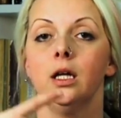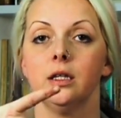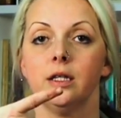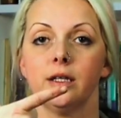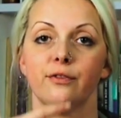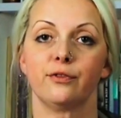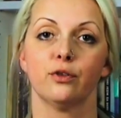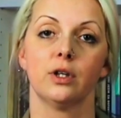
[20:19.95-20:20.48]

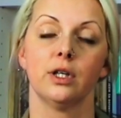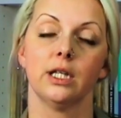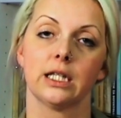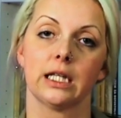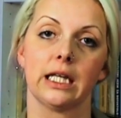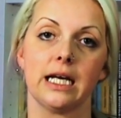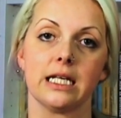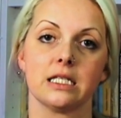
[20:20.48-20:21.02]
Therefore, it
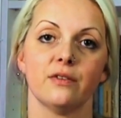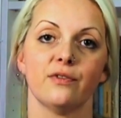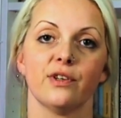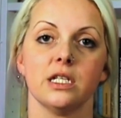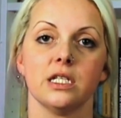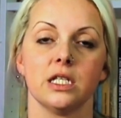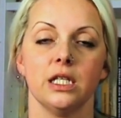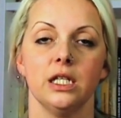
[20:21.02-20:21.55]

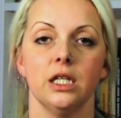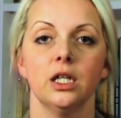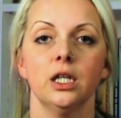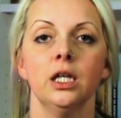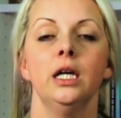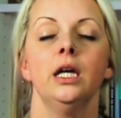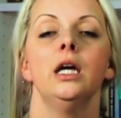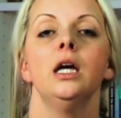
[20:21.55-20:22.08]
classifies here.